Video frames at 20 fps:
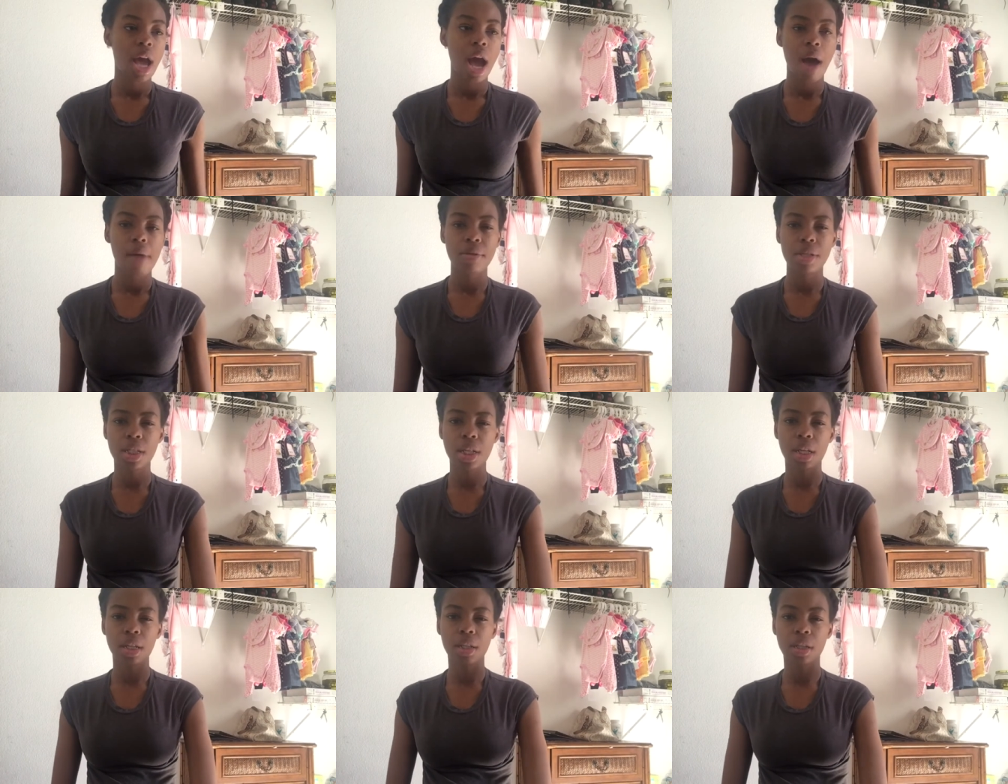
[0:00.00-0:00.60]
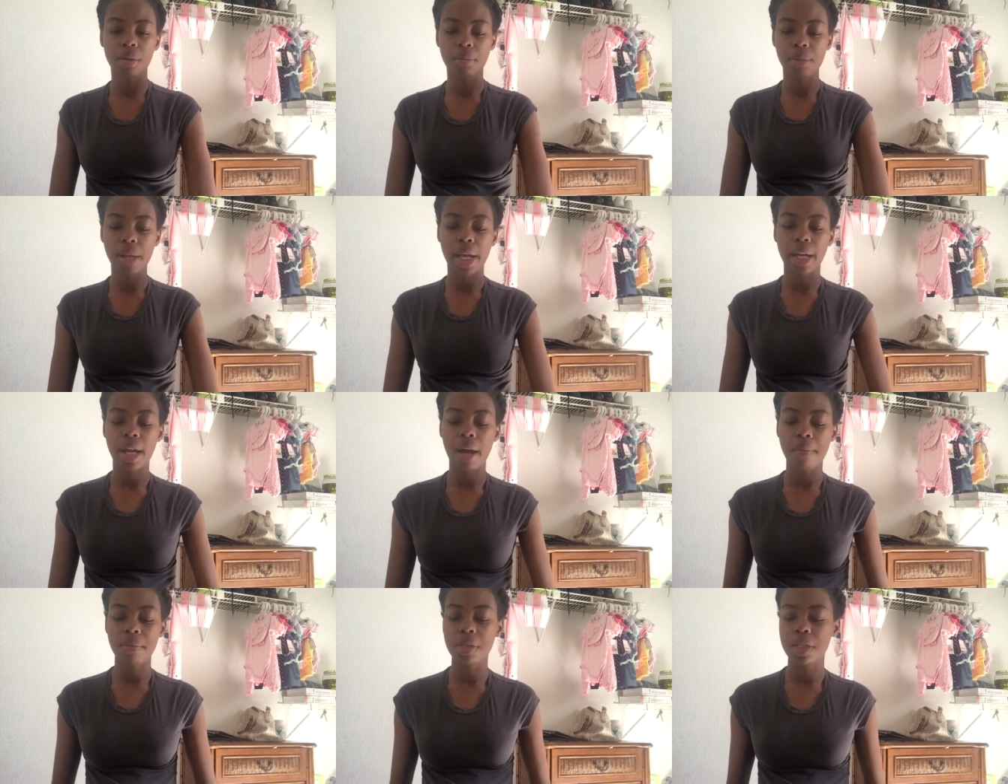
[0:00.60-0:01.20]
I was telling them like
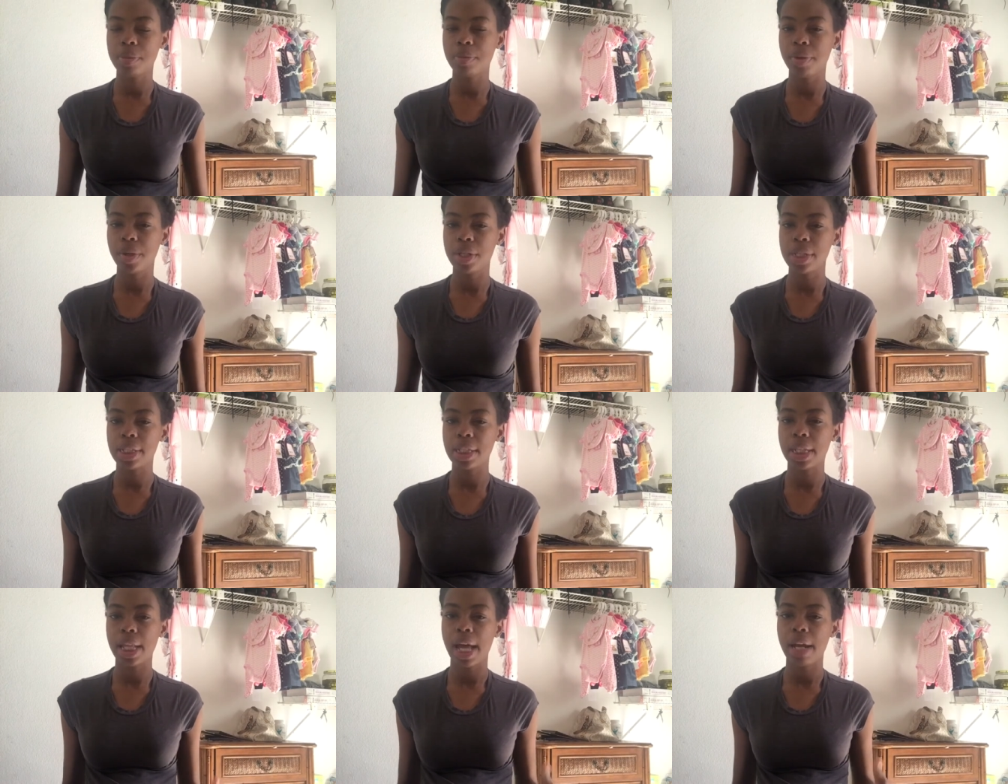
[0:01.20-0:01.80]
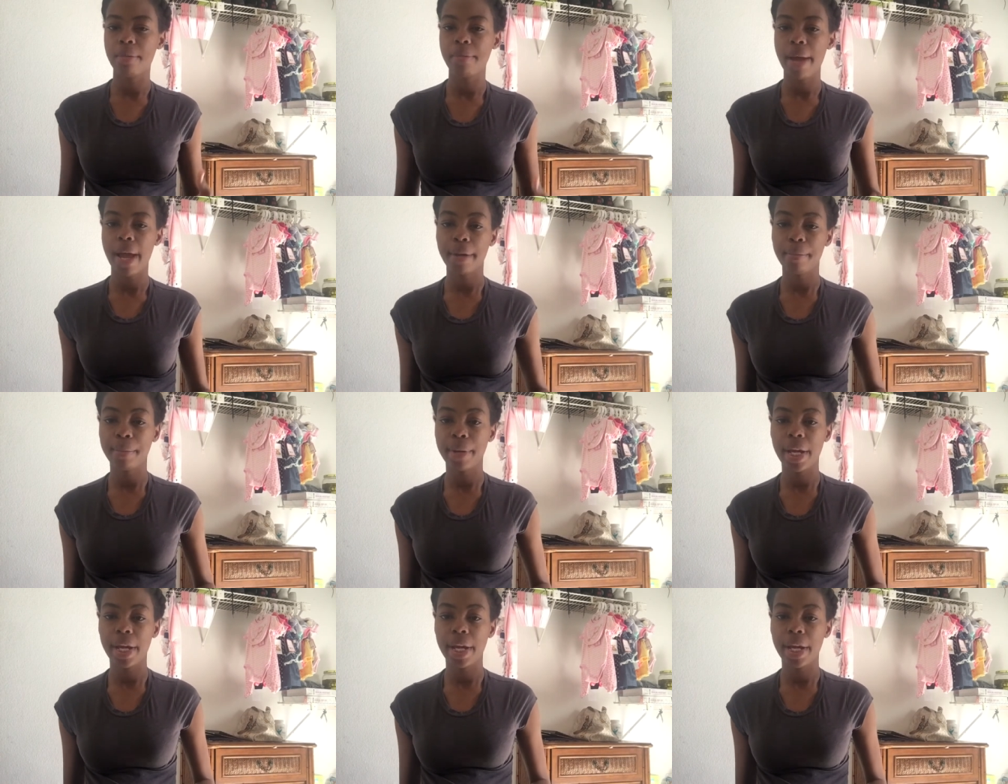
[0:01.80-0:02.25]
I'm experiencing a lot of back